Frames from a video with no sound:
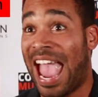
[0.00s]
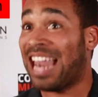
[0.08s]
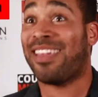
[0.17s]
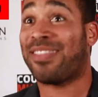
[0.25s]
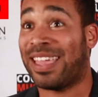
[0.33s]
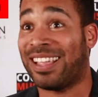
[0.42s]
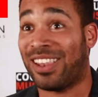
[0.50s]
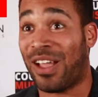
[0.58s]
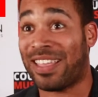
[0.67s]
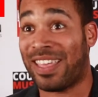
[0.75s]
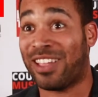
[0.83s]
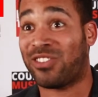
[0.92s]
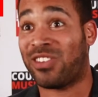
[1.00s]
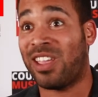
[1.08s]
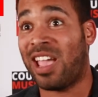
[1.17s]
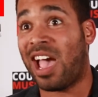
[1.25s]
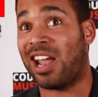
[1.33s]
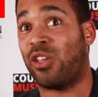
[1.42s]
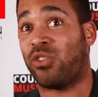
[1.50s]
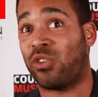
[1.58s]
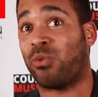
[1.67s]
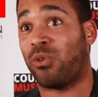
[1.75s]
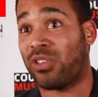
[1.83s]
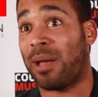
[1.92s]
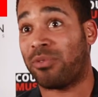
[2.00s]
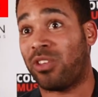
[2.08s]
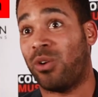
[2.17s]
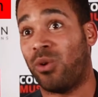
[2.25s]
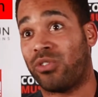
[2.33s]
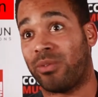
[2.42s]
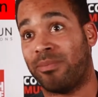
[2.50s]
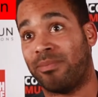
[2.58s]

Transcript: anything like this, and it just was absolutely awesome.